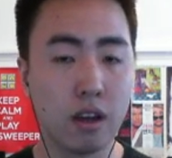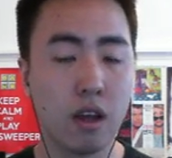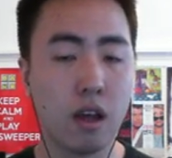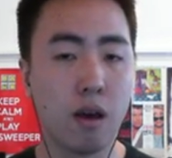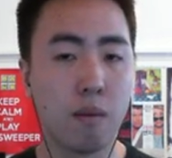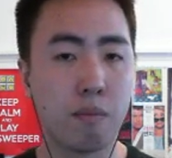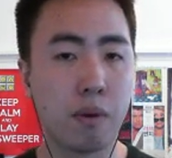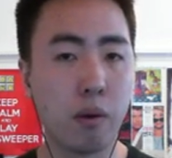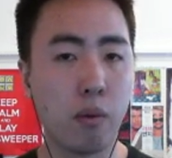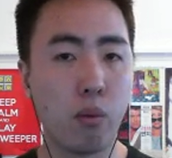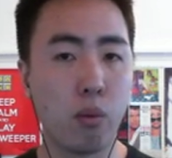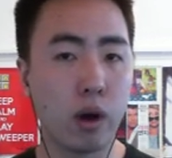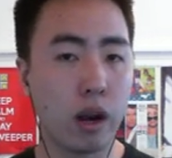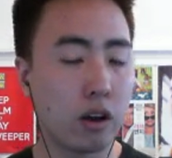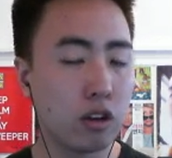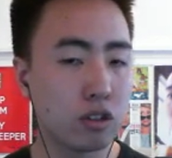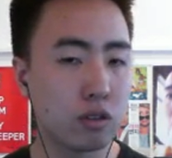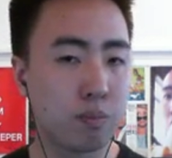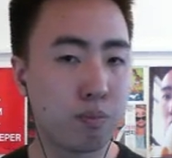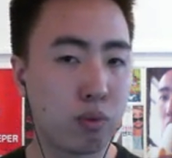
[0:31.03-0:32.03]
but when I
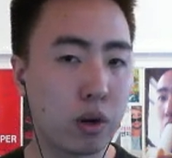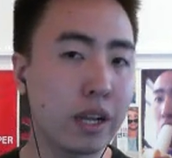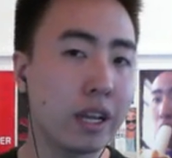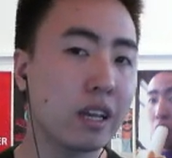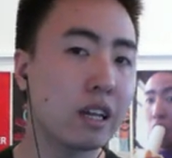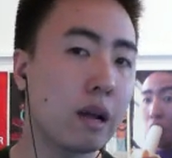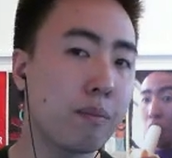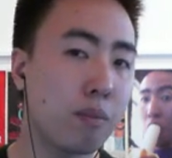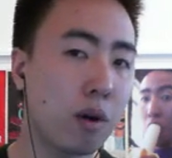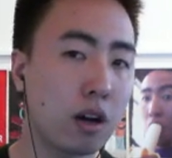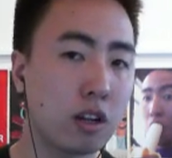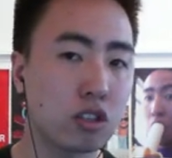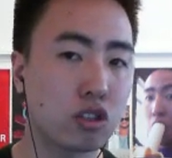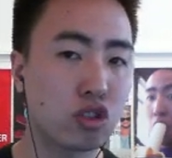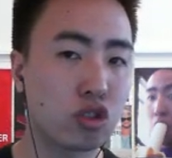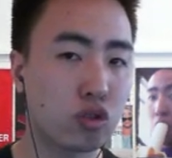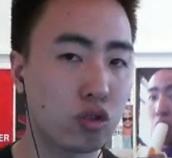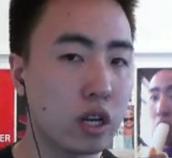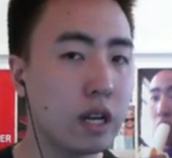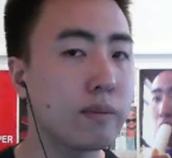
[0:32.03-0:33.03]
was bringing it up on
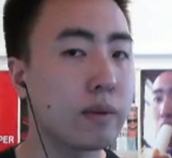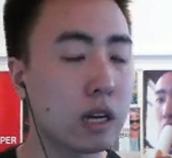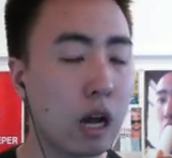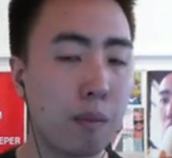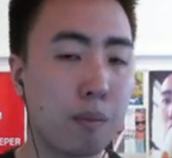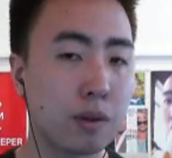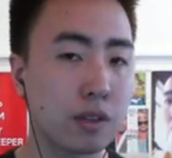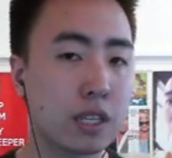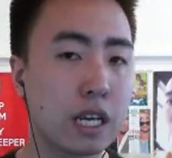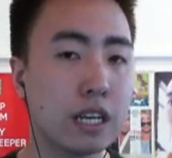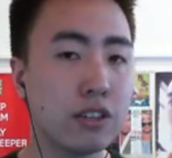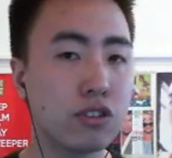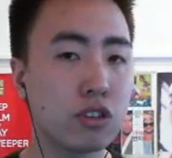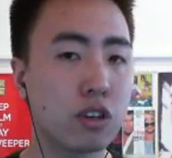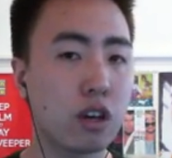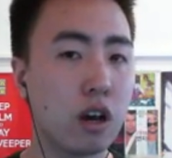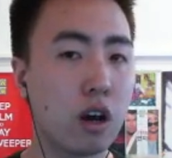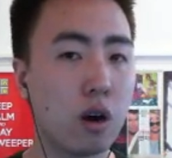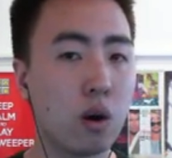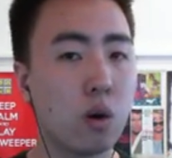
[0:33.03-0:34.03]
stream a couple days
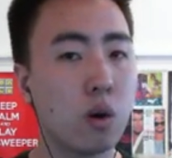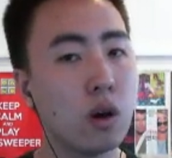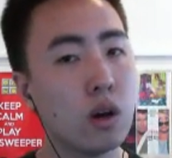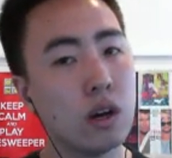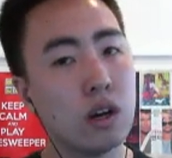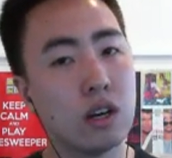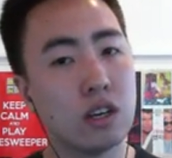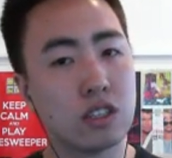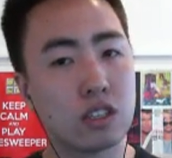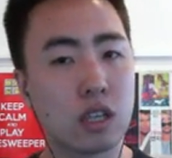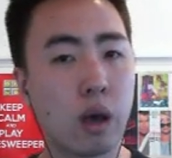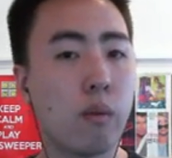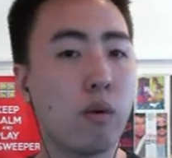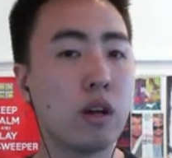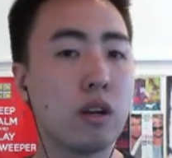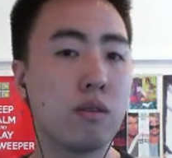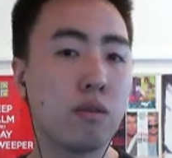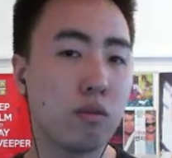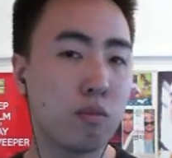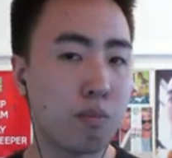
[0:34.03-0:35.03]
ago,
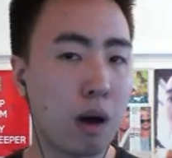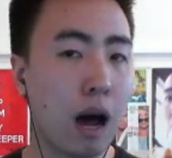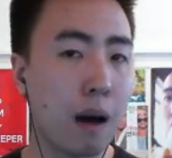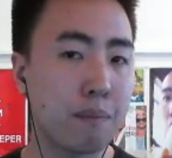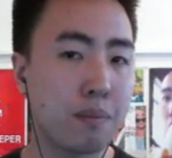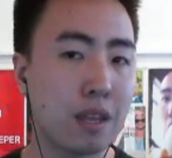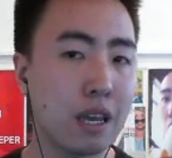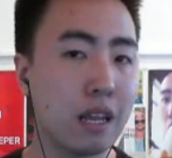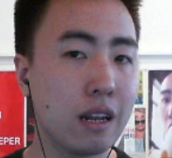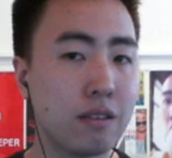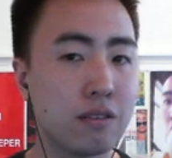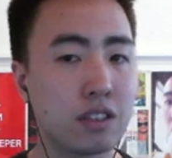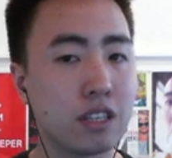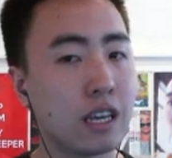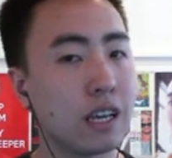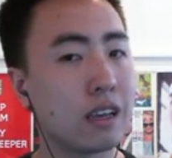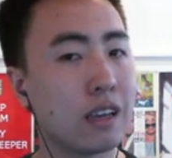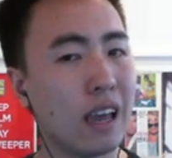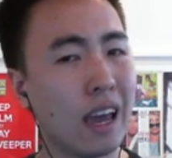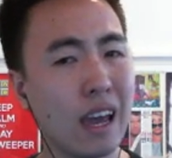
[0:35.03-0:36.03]
someone popped in and
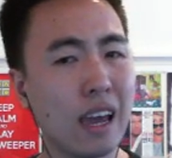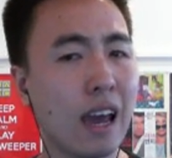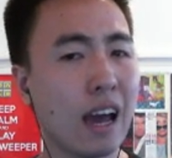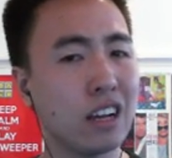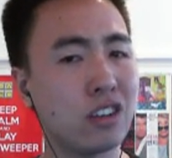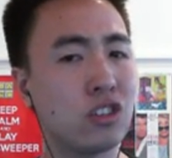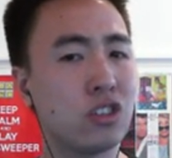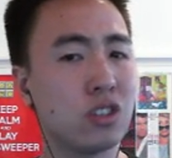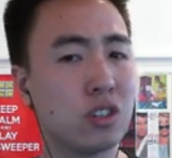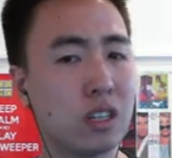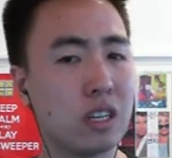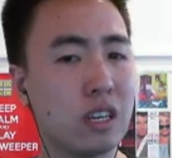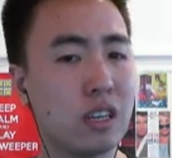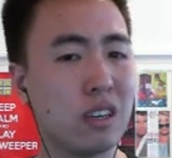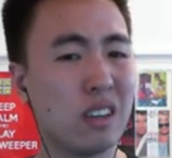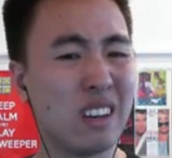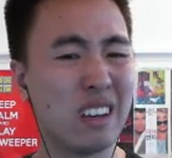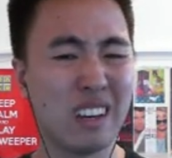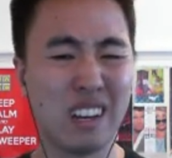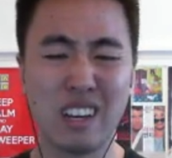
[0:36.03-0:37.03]
saying, hey,
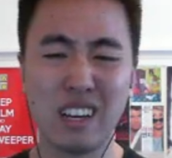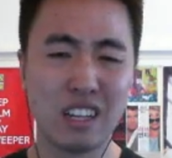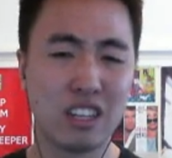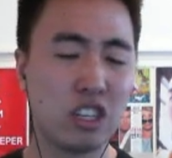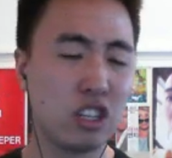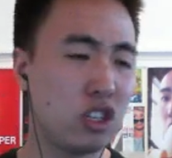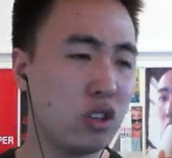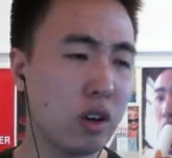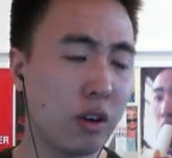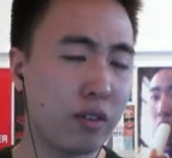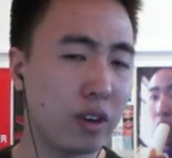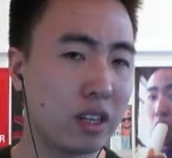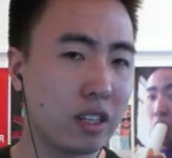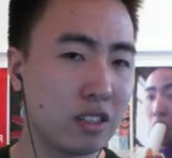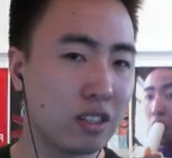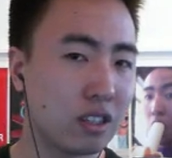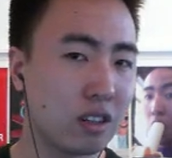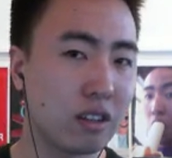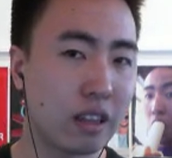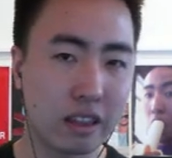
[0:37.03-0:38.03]
actually, did you ever
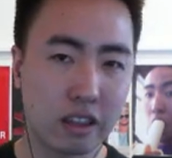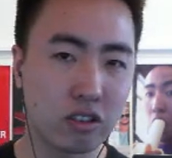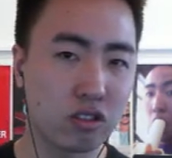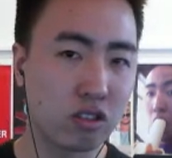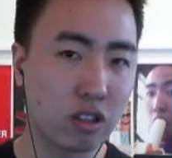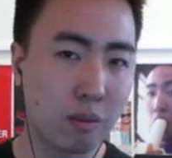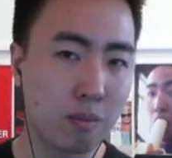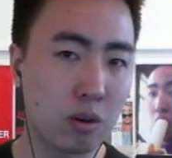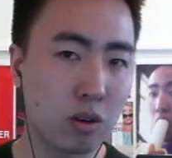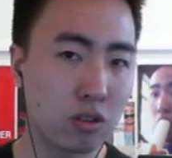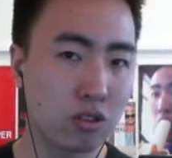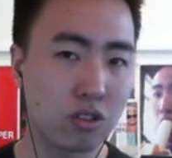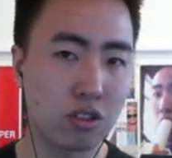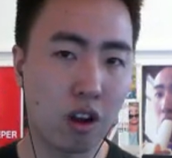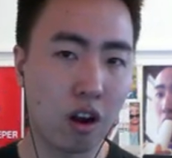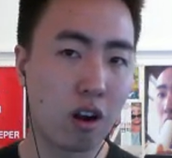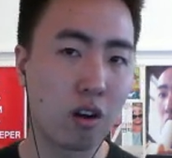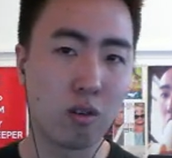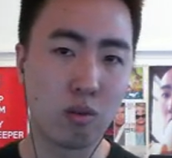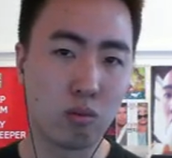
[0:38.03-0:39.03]
consider that those numbers
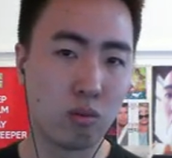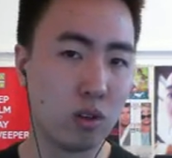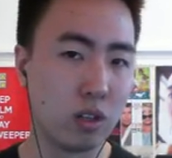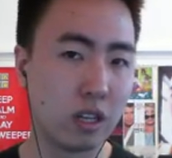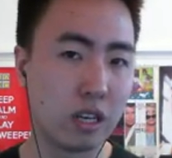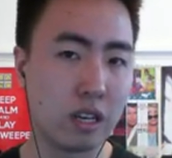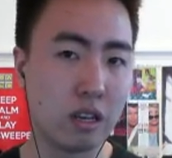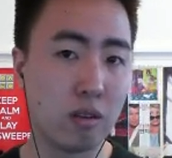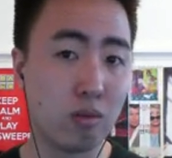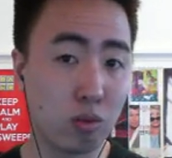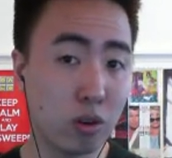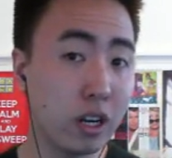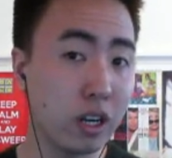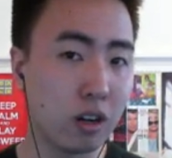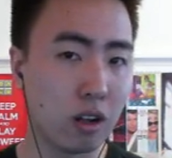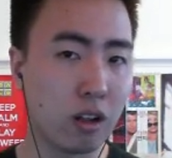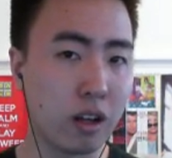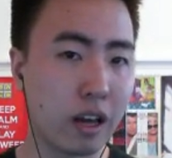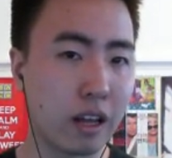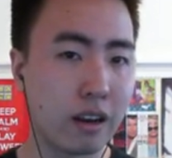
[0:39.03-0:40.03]
aren't really
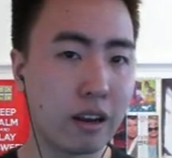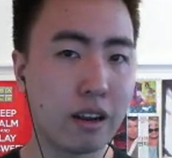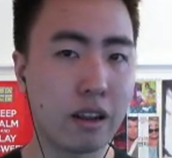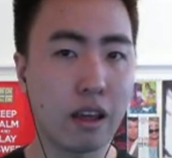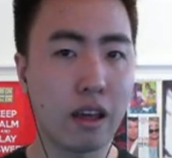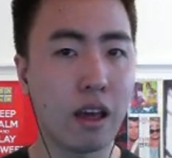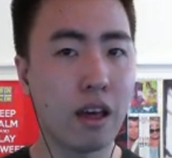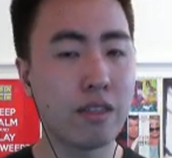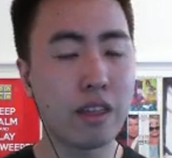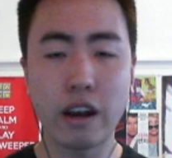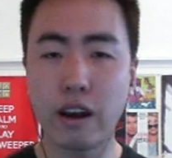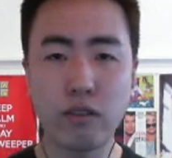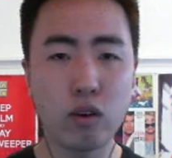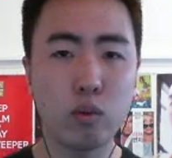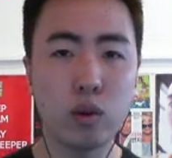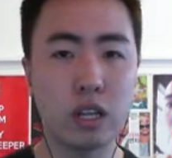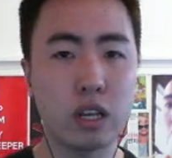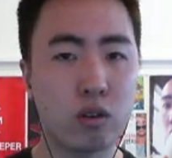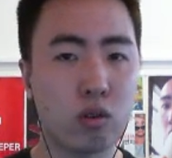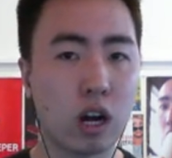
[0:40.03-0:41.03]
real? And that never
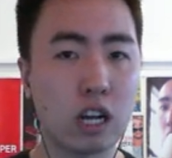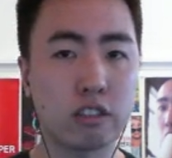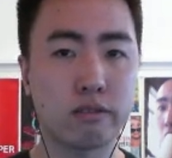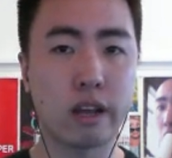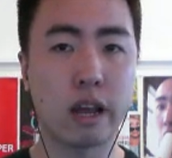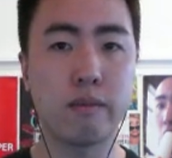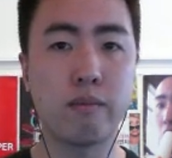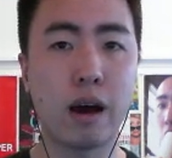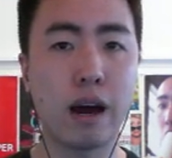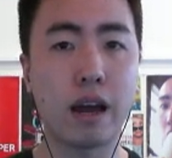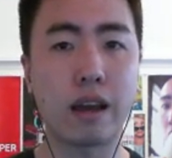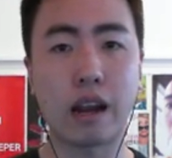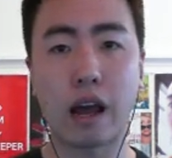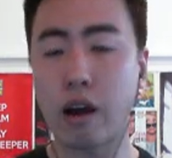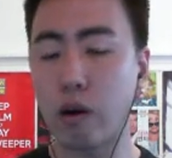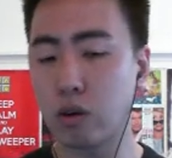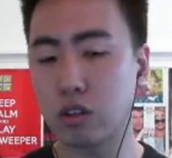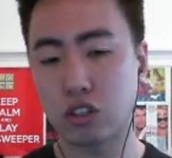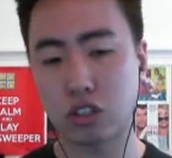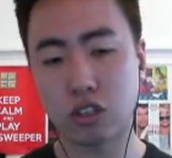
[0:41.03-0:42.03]
really crossed my mind. I
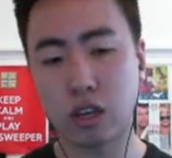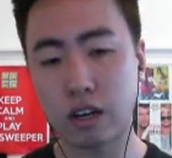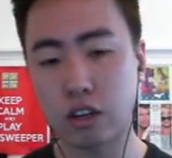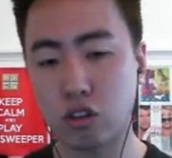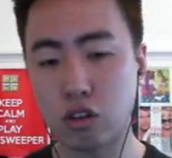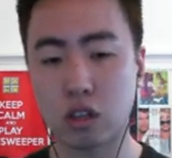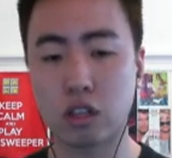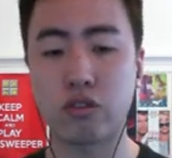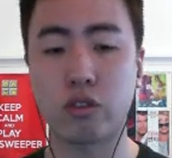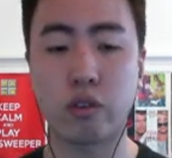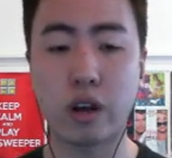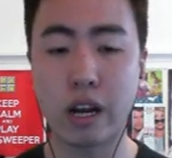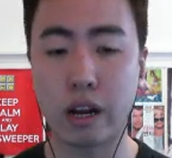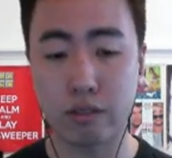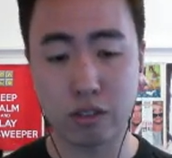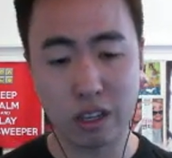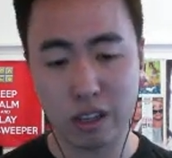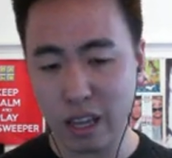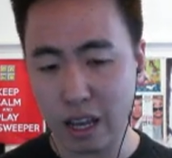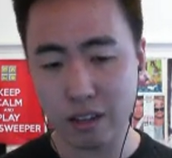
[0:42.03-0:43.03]
always just kind of took this for granted. I
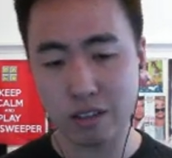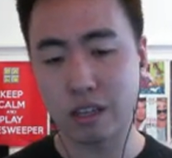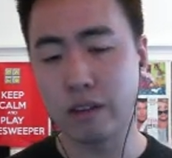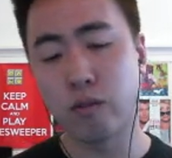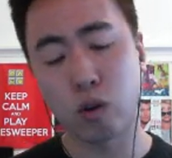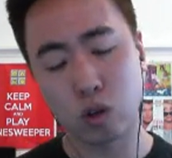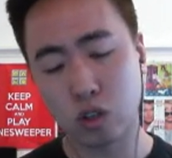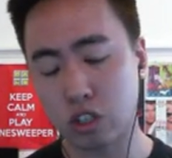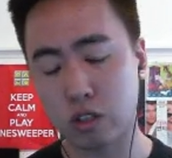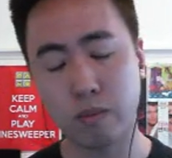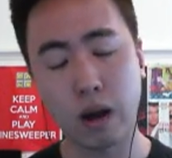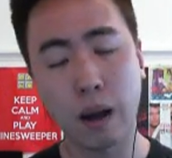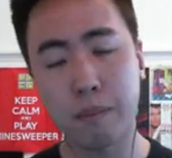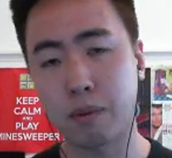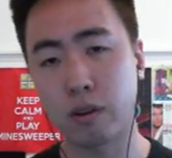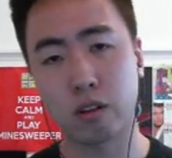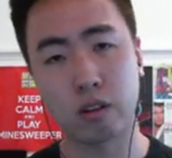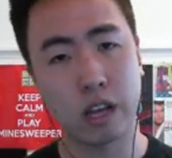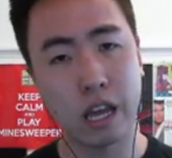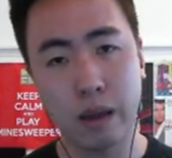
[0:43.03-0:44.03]
was like, yeah, Team Fortress is a
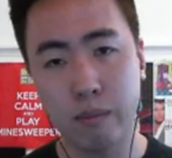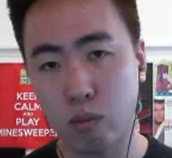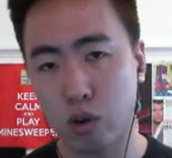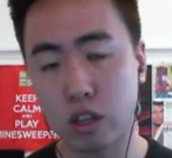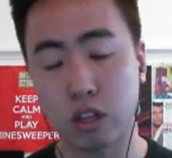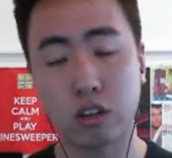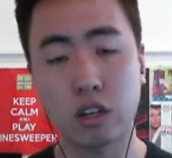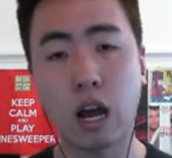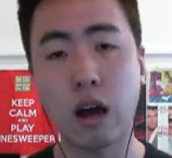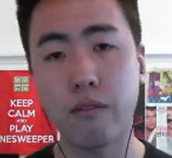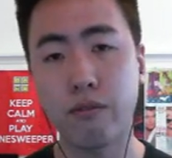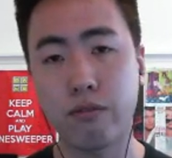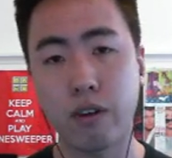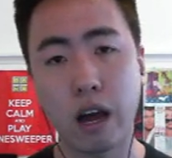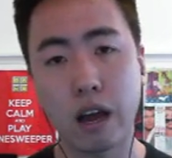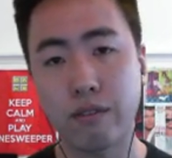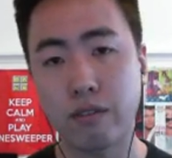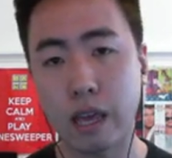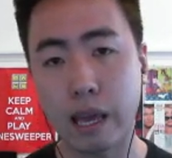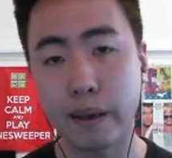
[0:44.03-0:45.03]
popular game, one of the top
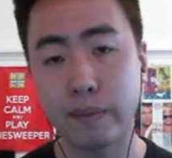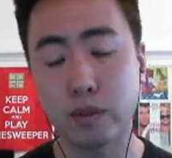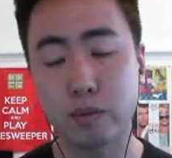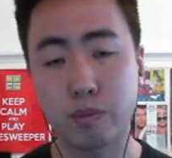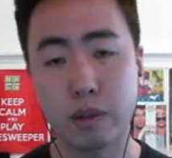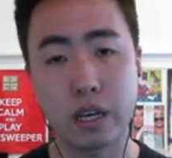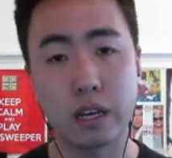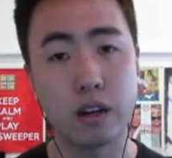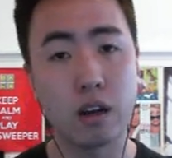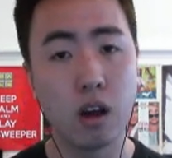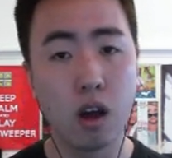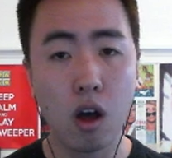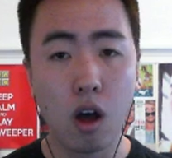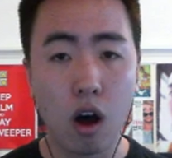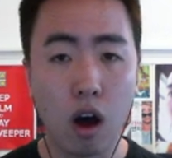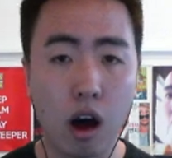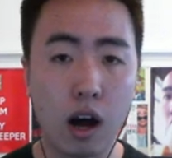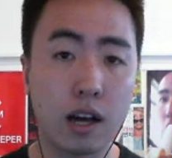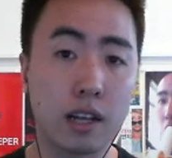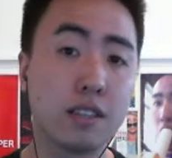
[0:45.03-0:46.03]
5 games played
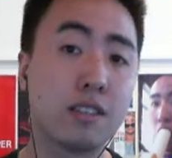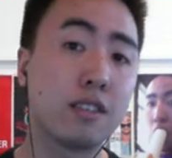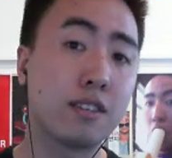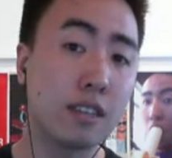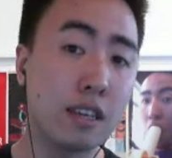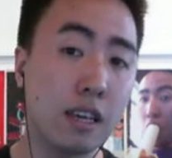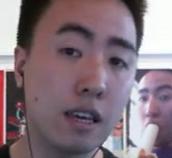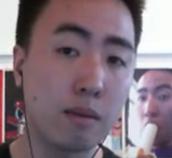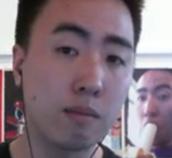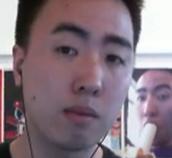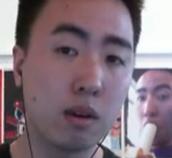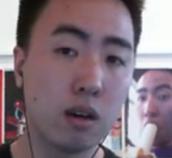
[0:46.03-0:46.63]
on Steam.